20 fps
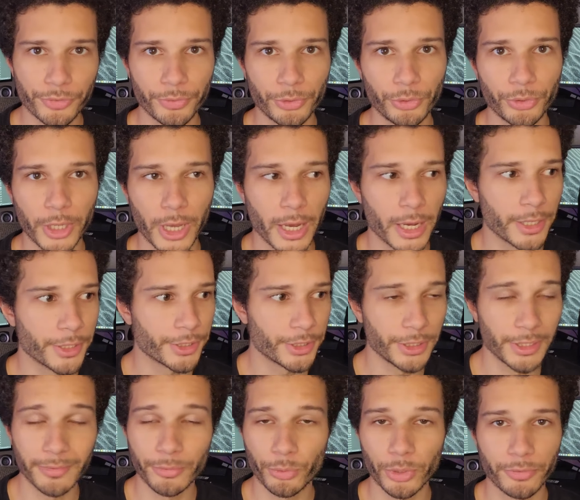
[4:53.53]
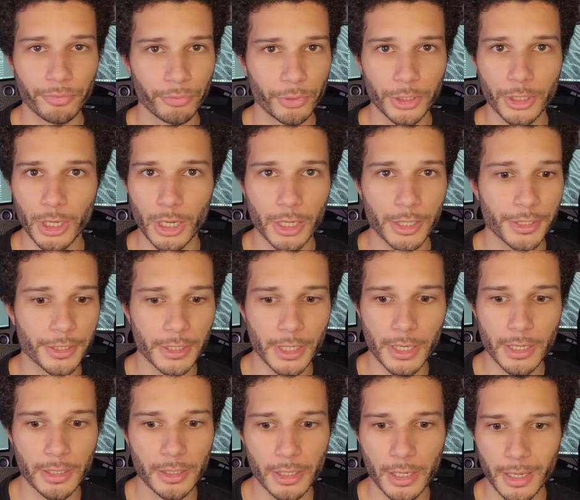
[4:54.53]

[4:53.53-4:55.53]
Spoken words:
for you guys and give away free content